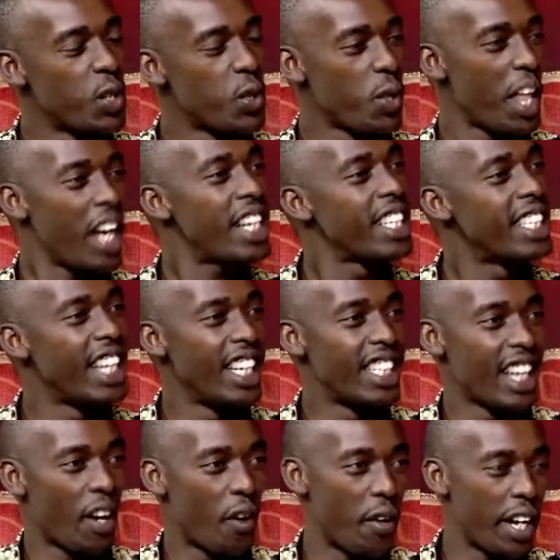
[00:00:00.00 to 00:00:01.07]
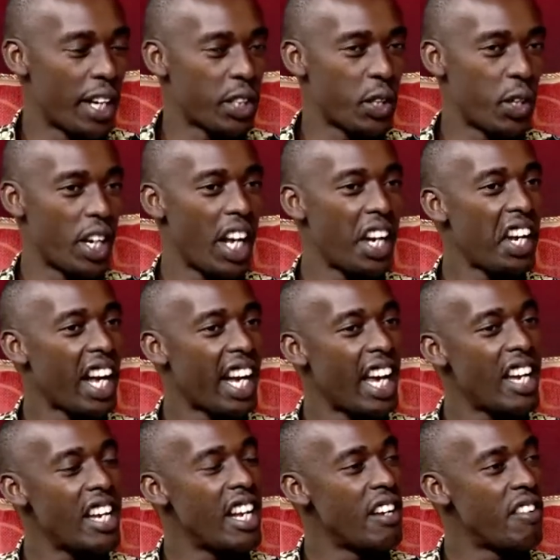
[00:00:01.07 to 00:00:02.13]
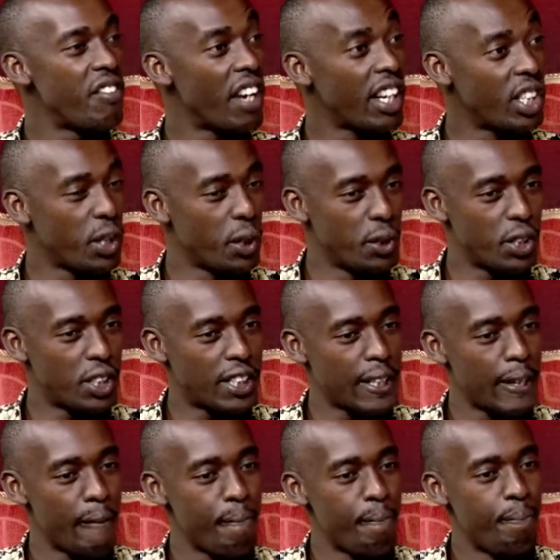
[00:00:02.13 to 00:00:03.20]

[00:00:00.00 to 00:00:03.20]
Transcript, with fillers: So that is the interconnection. And again, infections,